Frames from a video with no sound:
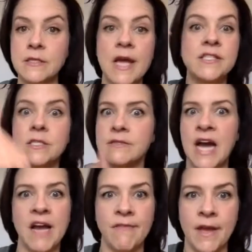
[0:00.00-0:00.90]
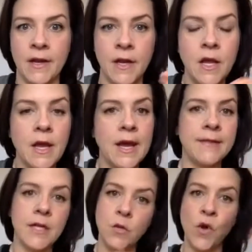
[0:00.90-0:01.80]
is to dive in,
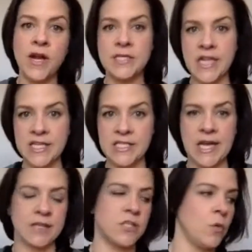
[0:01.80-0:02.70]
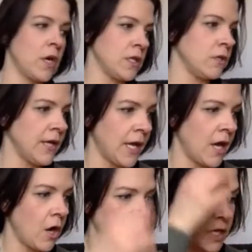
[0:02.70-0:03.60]
and then you want to dissect, and you want to look
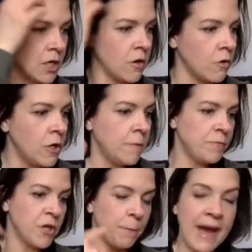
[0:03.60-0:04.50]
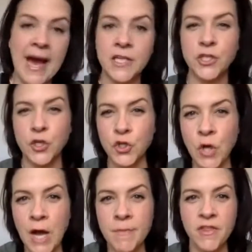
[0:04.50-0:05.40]
at your past, your
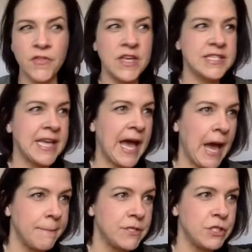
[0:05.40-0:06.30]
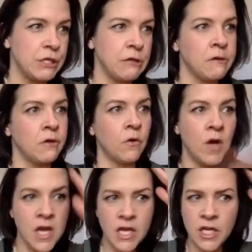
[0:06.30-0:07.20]
trauma, the things that happened to you,
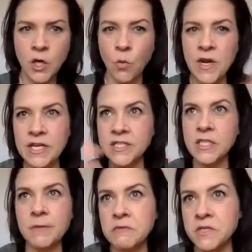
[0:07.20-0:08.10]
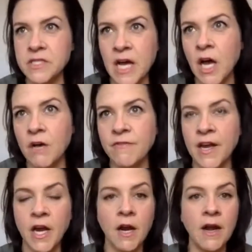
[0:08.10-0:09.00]
what needs to be resolved
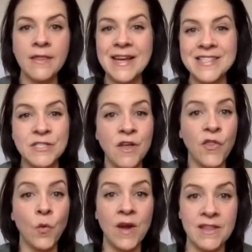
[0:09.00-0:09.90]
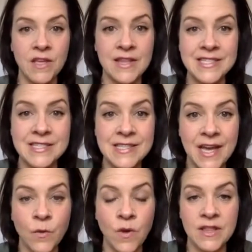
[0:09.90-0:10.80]
there. And that's that's a
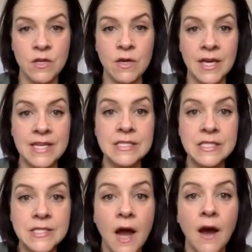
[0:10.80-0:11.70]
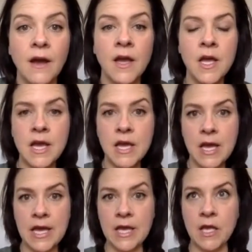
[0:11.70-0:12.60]
second way that you can get stuck
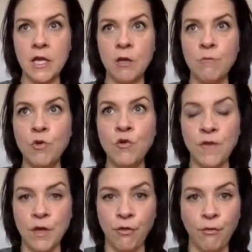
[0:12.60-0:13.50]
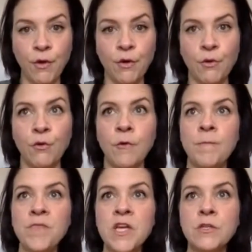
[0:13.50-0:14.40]
in moving through
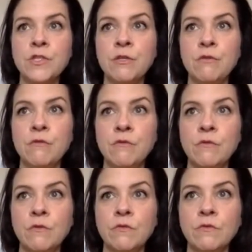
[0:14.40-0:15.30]
to